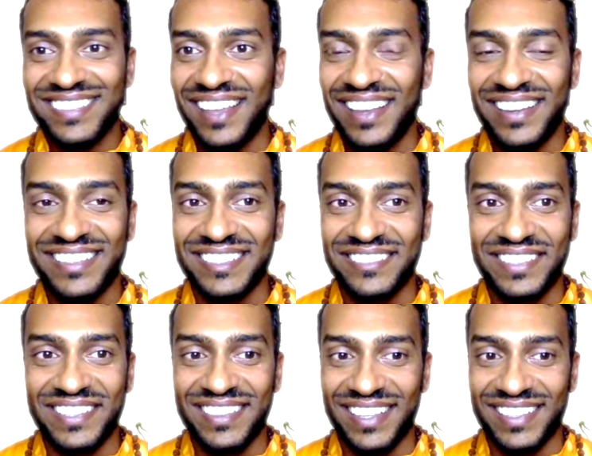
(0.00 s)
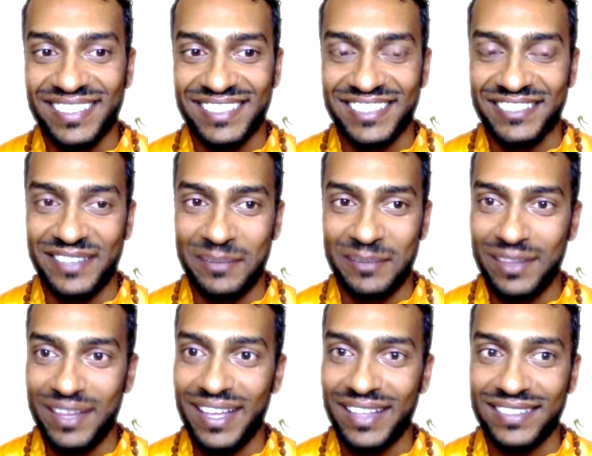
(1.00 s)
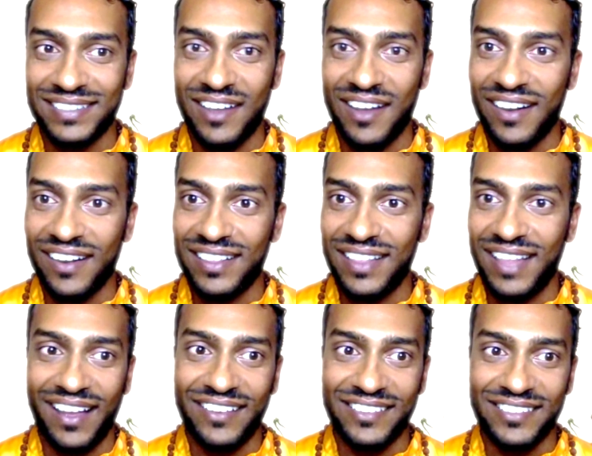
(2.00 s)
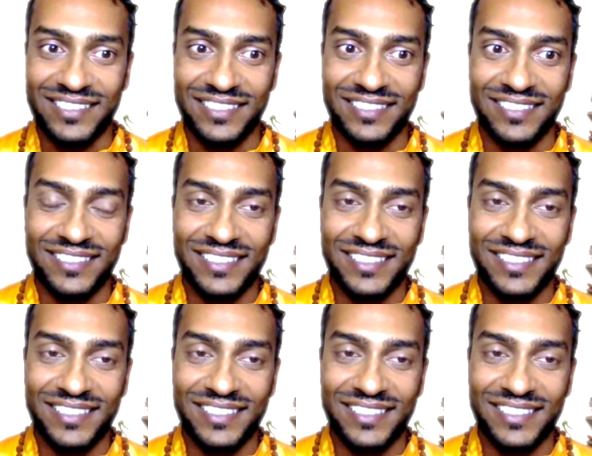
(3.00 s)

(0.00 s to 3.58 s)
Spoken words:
Sky doesn't feel like such a fun place. Dark clouds,